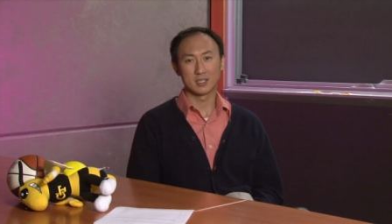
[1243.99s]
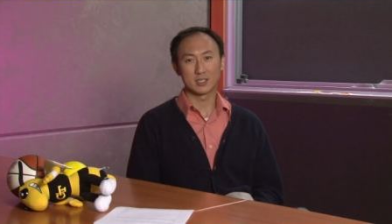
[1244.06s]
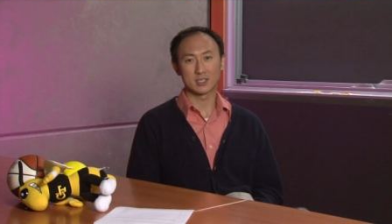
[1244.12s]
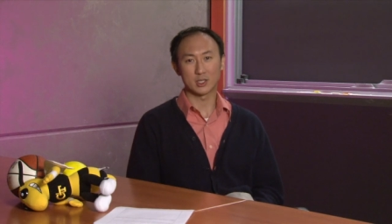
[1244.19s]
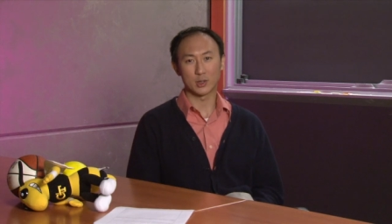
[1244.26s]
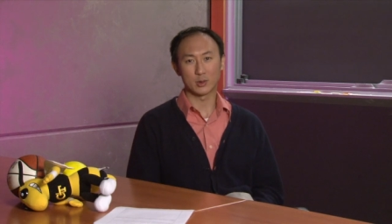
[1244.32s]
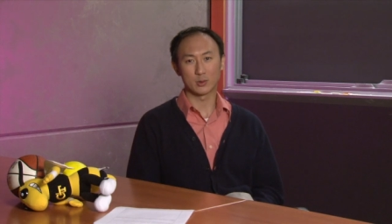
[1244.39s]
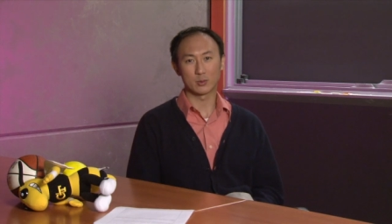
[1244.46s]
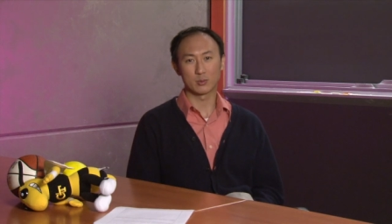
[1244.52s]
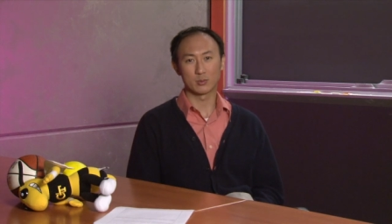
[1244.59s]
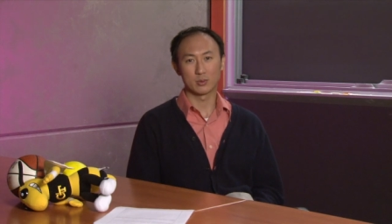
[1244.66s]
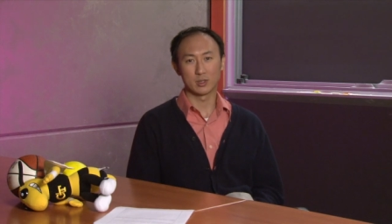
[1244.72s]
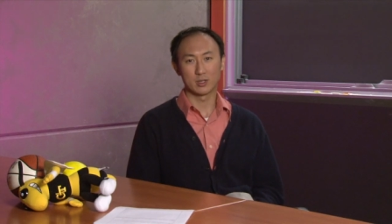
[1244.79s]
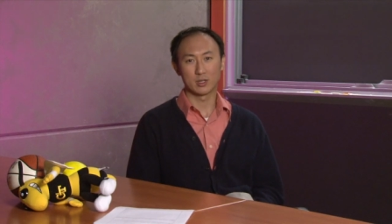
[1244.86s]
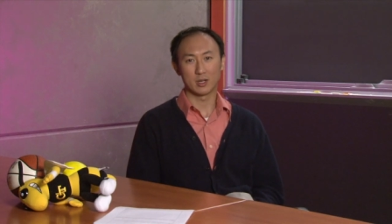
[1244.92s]
So,
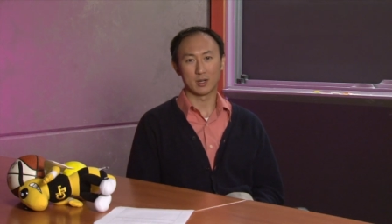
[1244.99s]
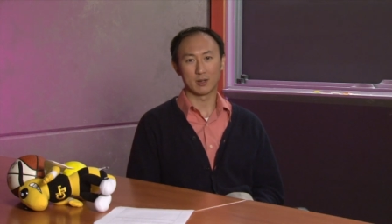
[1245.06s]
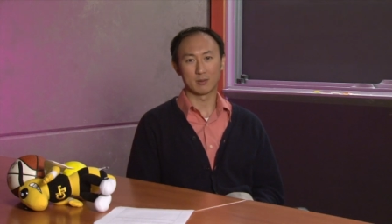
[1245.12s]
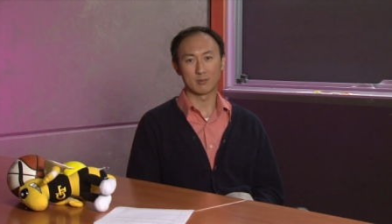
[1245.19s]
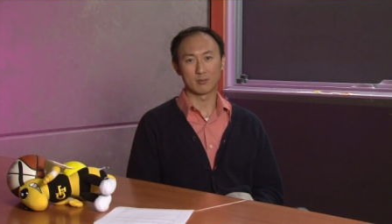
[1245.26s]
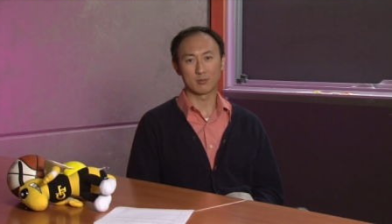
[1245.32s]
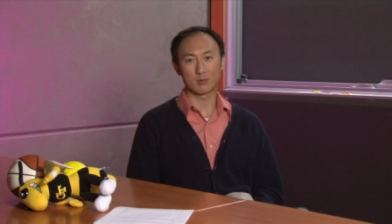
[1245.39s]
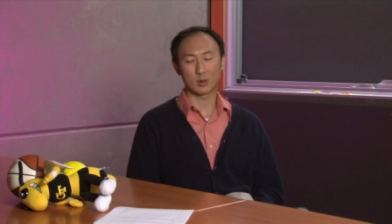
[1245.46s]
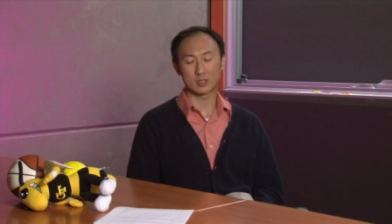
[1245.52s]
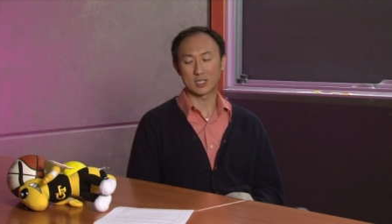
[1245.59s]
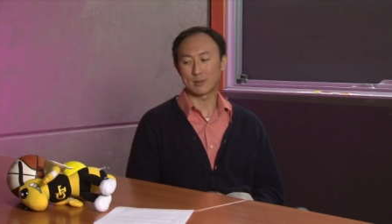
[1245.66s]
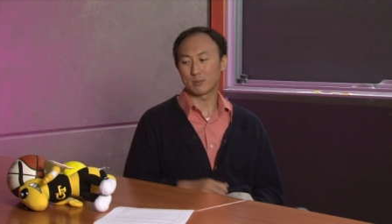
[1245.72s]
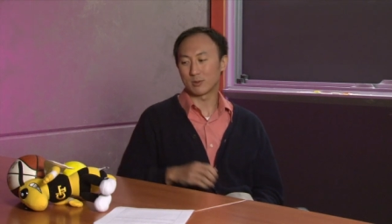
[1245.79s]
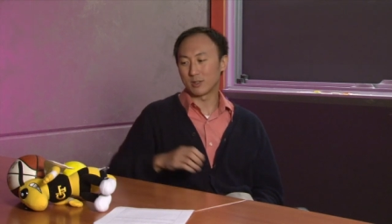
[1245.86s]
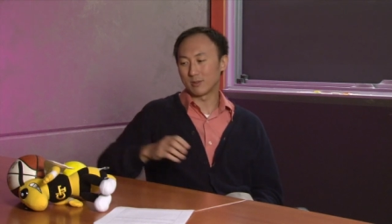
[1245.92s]
um, for
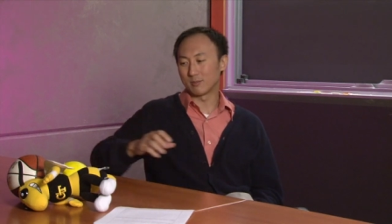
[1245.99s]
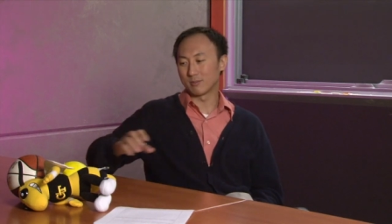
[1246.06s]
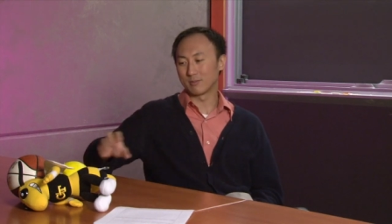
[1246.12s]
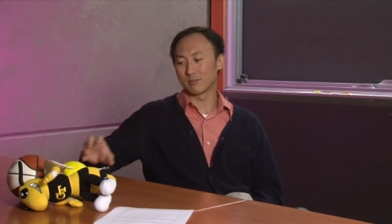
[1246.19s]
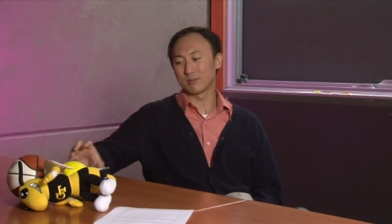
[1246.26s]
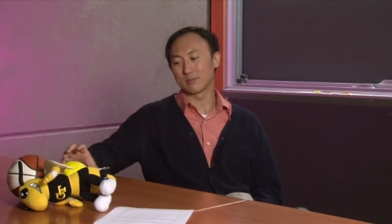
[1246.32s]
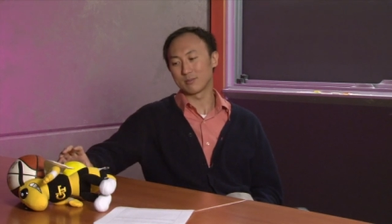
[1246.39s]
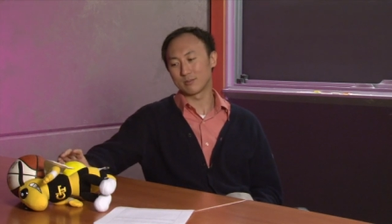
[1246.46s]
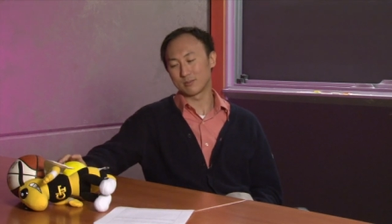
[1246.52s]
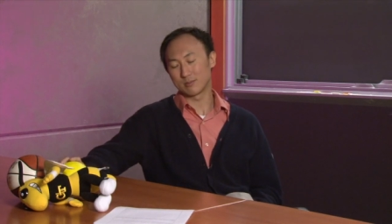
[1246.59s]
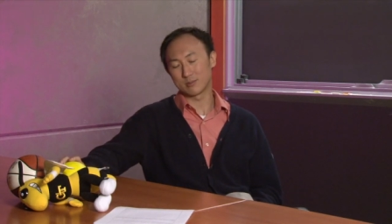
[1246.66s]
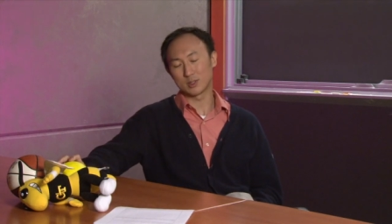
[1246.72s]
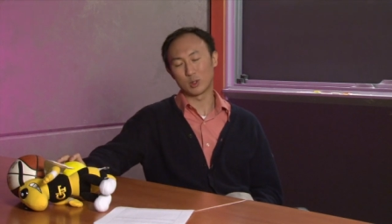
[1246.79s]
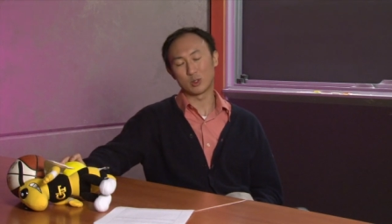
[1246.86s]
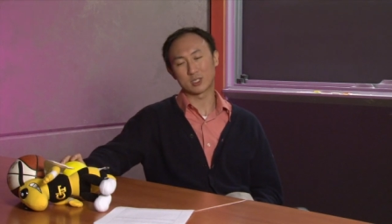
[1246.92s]
example, um,
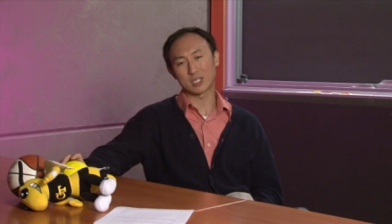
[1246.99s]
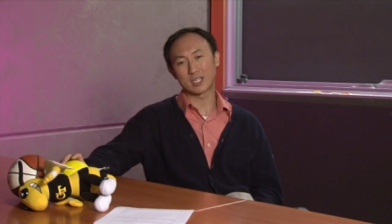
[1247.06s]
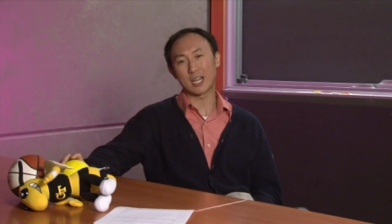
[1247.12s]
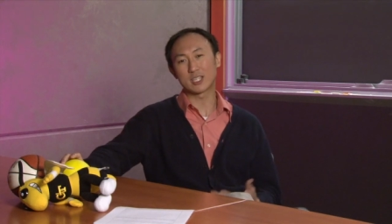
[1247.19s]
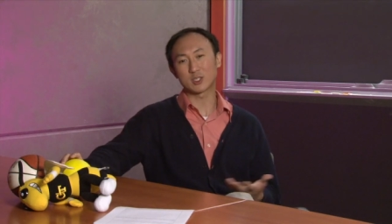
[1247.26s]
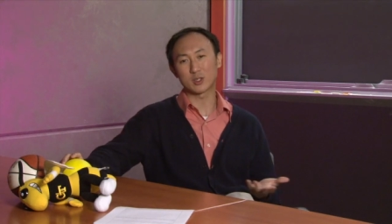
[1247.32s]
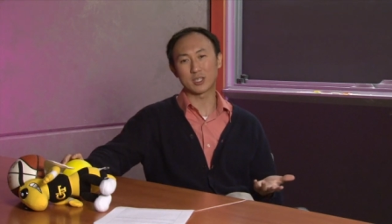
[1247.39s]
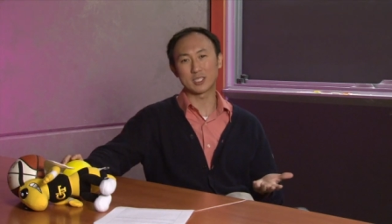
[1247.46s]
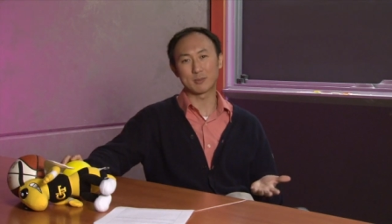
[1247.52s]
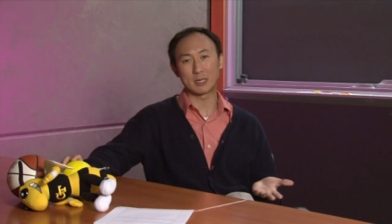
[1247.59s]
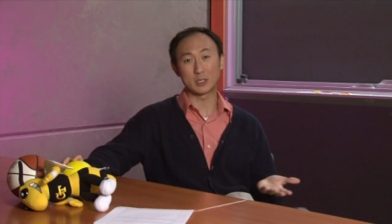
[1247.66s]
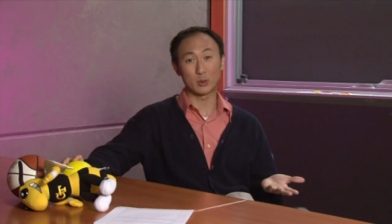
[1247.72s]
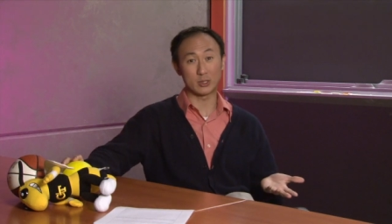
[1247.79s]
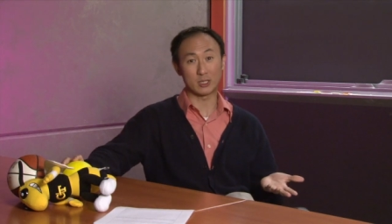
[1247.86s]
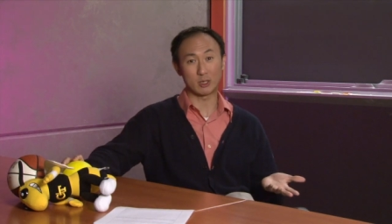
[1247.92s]
students can answer these
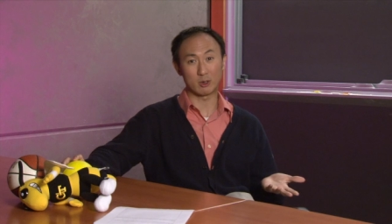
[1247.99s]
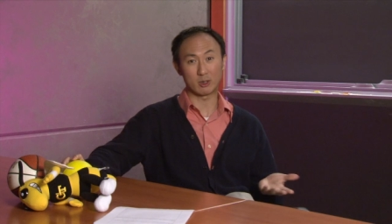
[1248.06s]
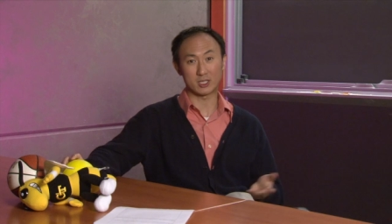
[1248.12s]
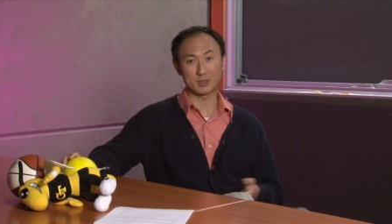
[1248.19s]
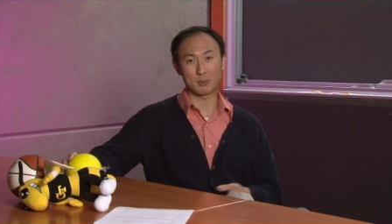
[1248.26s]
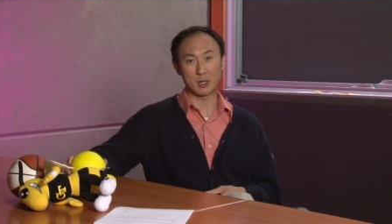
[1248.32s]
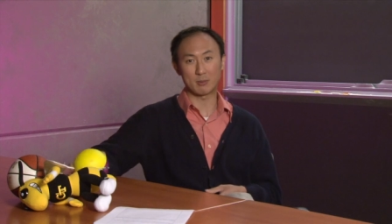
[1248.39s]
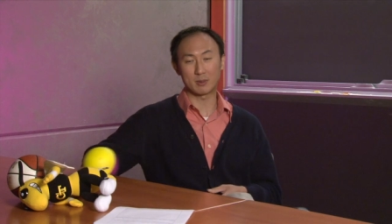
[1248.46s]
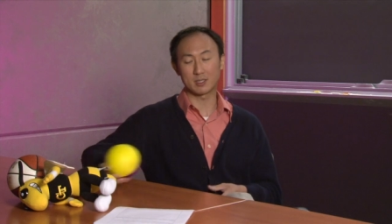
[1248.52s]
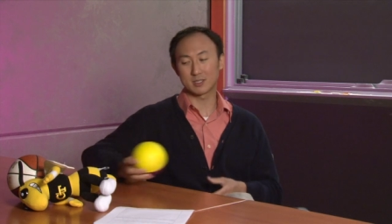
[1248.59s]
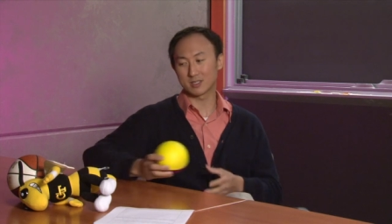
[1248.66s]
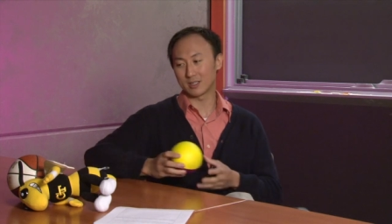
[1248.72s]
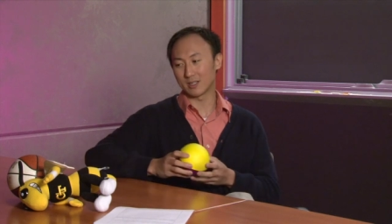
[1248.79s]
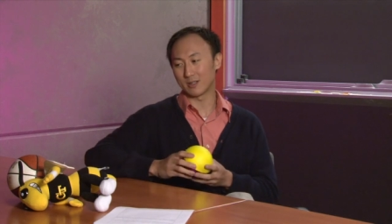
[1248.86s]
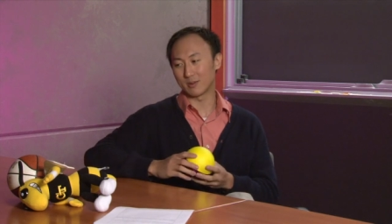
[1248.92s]
by doing their own
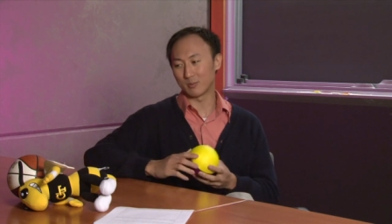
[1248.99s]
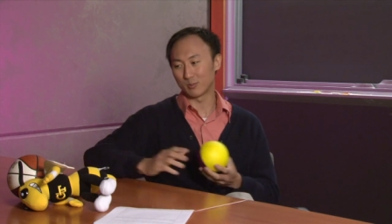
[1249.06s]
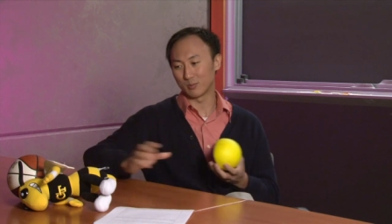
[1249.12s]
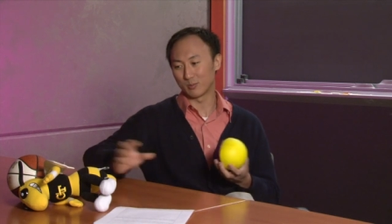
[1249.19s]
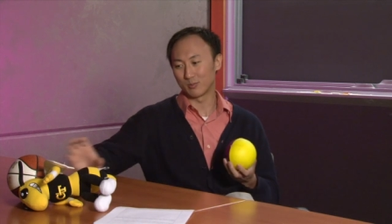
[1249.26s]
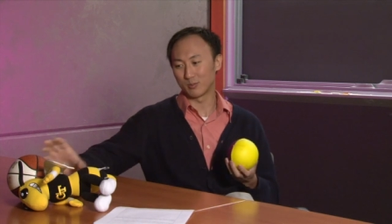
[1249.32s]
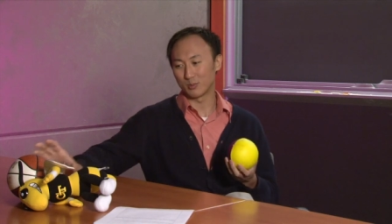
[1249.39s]
experiments. Um,